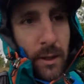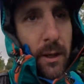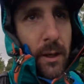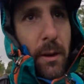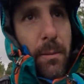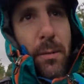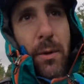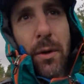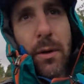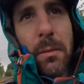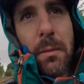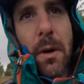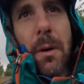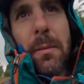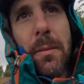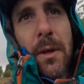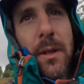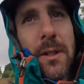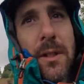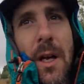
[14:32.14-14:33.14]
and put them on,
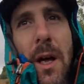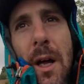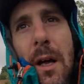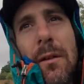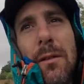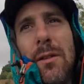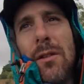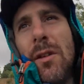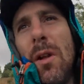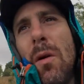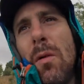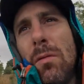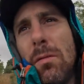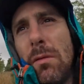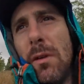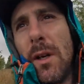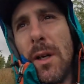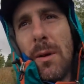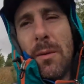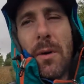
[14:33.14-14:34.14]
because I don't
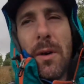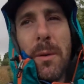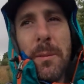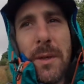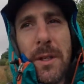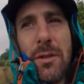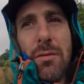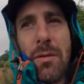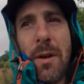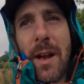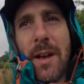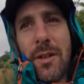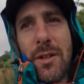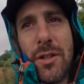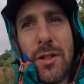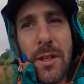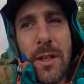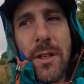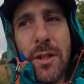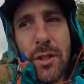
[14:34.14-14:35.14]
really want to be
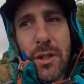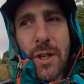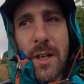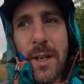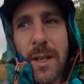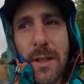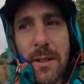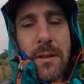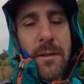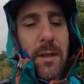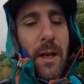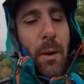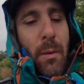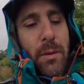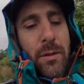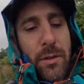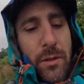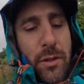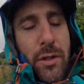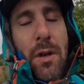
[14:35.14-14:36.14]
drenched in jeans. I
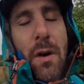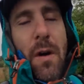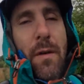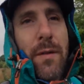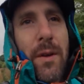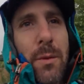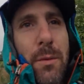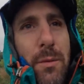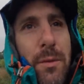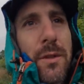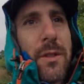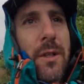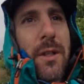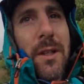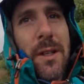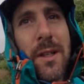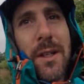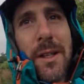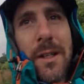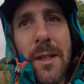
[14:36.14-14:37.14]
wasn't sure if it was going
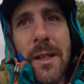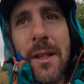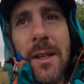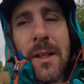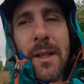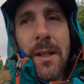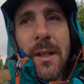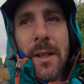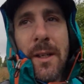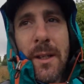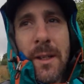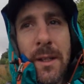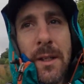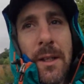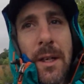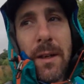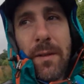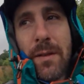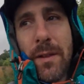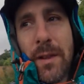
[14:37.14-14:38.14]
to,
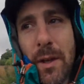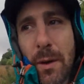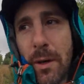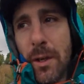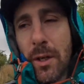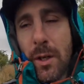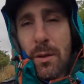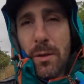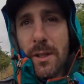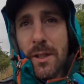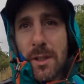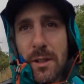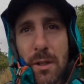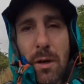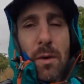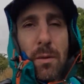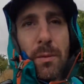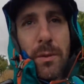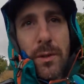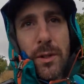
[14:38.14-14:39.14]
even though I knew this
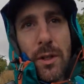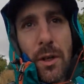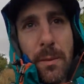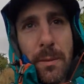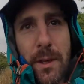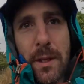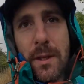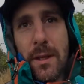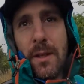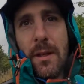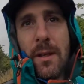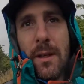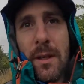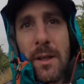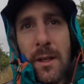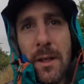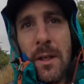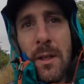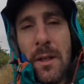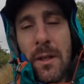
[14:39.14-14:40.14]
storm was coming,
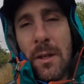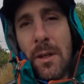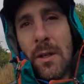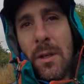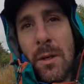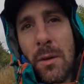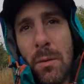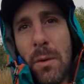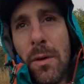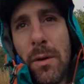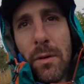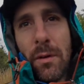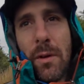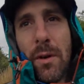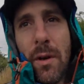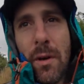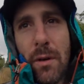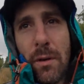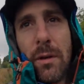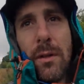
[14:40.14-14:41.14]
whether or
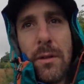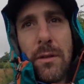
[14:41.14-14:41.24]
not